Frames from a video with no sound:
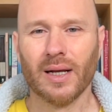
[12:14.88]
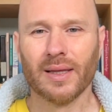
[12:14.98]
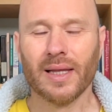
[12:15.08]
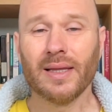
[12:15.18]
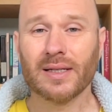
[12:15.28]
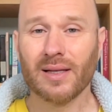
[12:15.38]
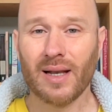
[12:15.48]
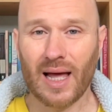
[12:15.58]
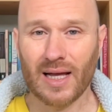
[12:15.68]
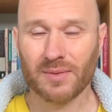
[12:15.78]
Then there's the
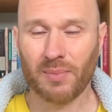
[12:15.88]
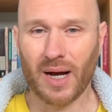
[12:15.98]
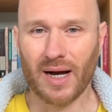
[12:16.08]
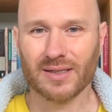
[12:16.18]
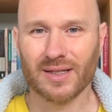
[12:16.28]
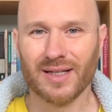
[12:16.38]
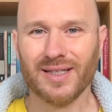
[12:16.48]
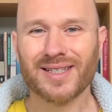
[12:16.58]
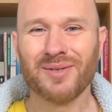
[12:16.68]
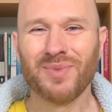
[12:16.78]
last part, and
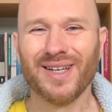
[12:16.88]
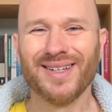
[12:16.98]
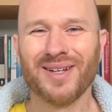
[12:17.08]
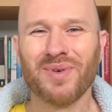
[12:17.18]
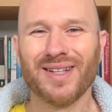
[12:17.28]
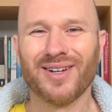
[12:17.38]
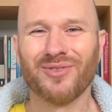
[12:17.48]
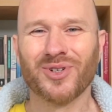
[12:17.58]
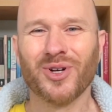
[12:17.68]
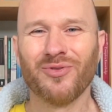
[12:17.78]
this can be a little bit of
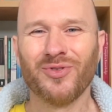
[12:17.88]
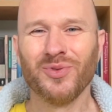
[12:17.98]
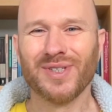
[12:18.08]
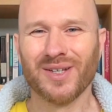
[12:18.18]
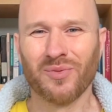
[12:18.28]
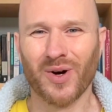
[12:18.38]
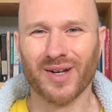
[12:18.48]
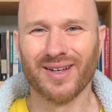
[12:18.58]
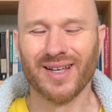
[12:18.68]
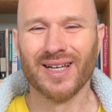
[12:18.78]
a confusing
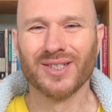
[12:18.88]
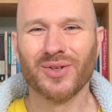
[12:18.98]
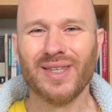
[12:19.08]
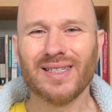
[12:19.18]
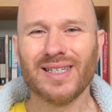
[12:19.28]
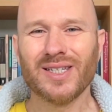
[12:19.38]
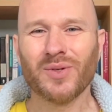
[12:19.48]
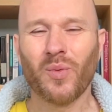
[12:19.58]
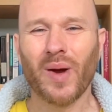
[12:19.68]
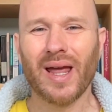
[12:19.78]
one. So this is
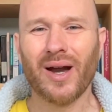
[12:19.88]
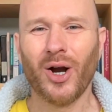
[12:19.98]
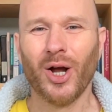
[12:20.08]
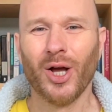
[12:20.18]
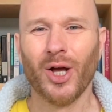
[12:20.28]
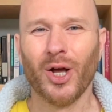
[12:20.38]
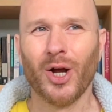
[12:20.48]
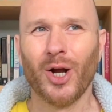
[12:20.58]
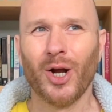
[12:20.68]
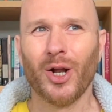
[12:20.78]
where
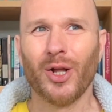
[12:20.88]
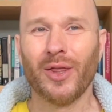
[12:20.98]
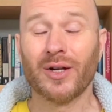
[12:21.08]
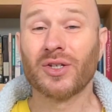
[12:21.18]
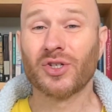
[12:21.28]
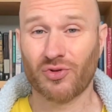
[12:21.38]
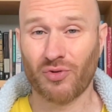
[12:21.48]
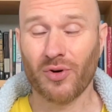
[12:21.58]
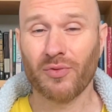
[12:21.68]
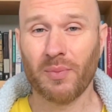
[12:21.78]
there's a
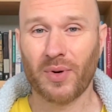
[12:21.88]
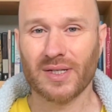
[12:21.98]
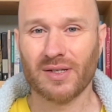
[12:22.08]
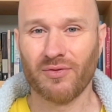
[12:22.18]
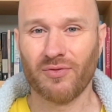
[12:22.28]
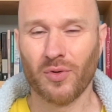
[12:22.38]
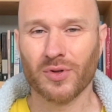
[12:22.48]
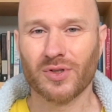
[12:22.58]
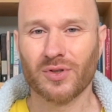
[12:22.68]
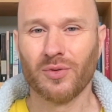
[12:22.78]
strong repressive
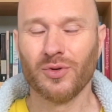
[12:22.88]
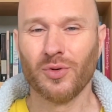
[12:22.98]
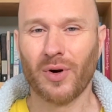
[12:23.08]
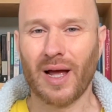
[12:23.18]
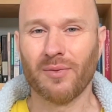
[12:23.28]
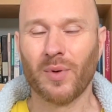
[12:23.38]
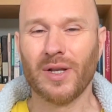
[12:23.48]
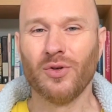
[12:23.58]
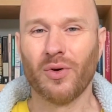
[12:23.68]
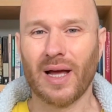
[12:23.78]
force. So
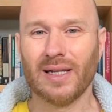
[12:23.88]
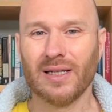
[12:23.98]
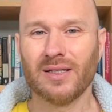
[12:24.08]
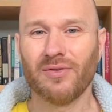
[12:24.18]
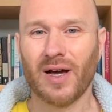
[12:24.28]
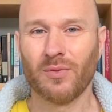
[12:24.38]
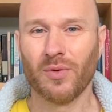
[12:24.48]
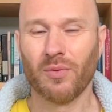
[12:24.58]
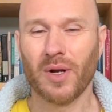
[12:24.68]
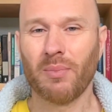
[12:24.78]
when you're identified
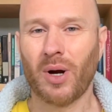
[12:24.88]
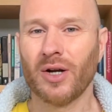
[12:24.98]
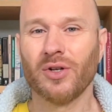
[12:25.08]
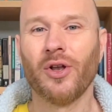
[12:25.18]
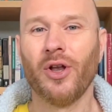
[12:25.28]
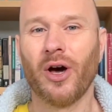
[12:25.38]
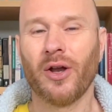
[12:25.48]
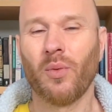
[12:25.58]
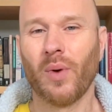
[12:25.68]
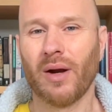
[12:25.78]
with one part, you're not
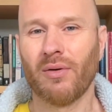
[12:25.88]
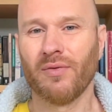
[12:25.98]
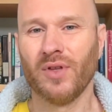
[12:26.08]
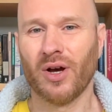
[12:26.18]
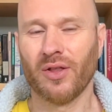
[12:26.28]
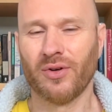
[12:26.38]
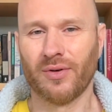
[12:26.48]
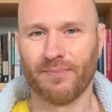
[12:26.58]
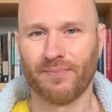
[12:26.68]
aware of the other,